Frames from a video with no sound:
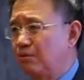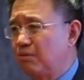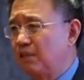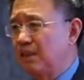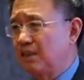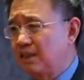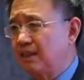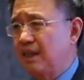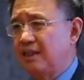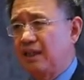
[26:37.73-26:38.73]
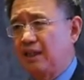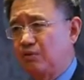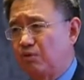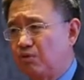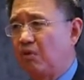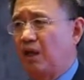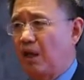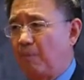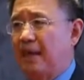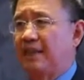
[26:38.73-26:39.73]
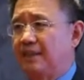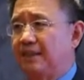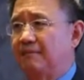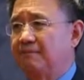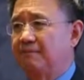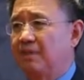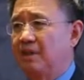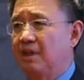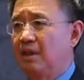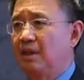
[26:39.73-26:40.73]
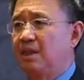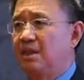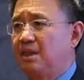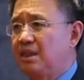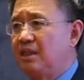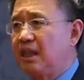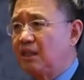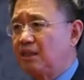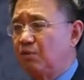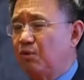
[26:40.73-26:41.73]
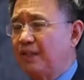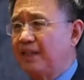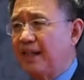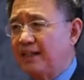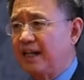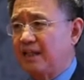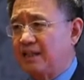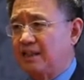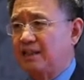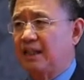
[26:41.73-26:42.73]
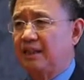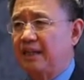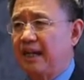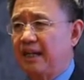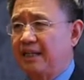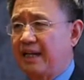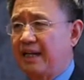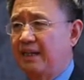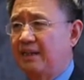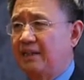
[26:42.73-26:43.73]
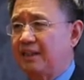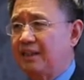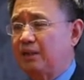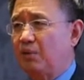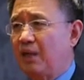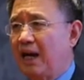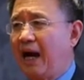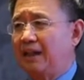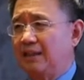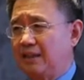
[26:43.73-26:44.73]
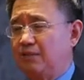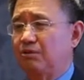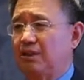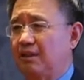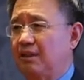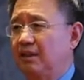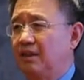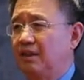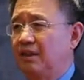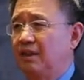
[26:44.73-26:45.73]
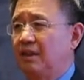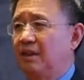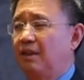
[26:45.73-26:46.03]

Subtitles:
Chinese culture, Chinese charity field, and Chinese public, what